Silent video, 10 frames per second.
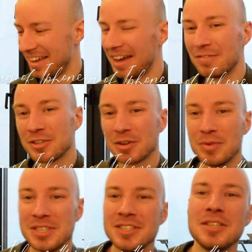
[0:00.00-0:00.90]
And for some
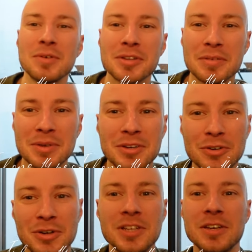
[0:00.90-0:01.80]
reason she wanted me to
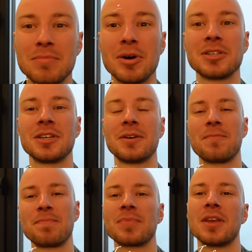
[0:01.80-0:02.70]
do this unboxing,
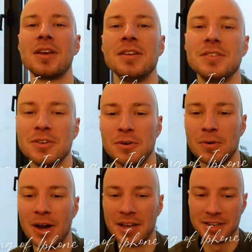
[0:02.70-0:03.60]
so
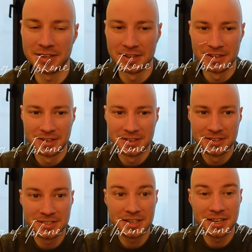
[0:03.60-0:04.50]
I
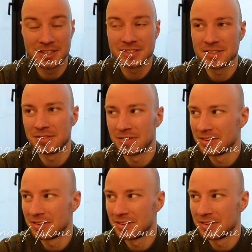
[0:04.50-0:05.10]
said yes.